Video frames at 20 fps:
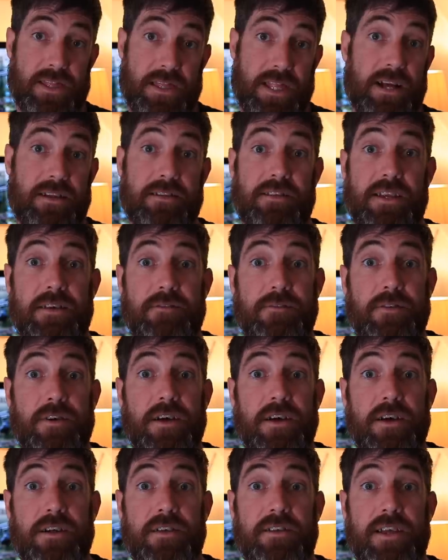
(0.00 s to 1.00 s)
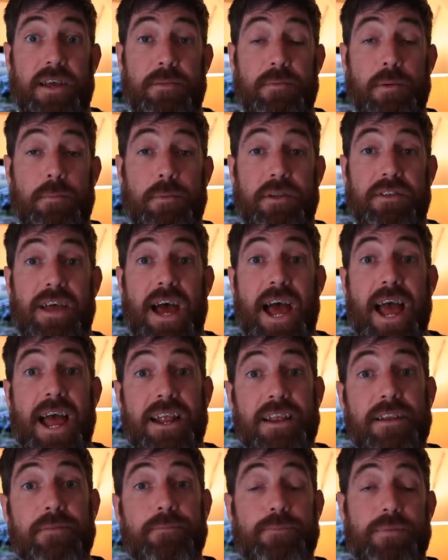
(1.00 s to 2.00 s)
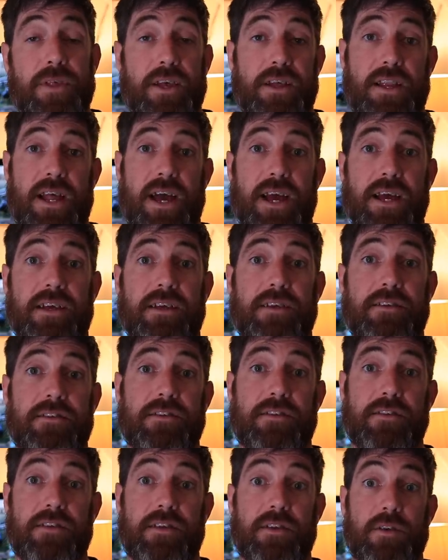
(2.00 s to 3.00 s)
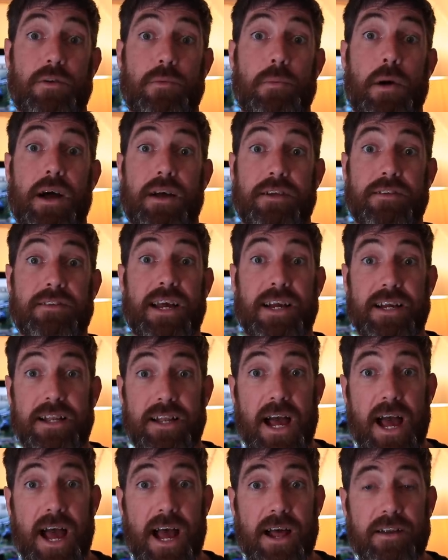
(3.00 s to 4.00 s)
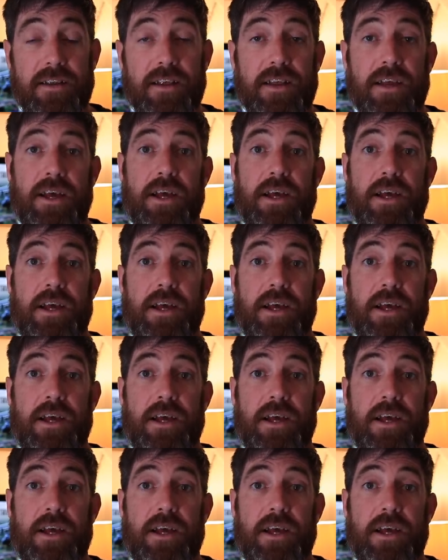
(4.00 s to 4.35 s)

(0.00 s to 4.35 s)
That's it for tip number 10, and that is to buy second hand.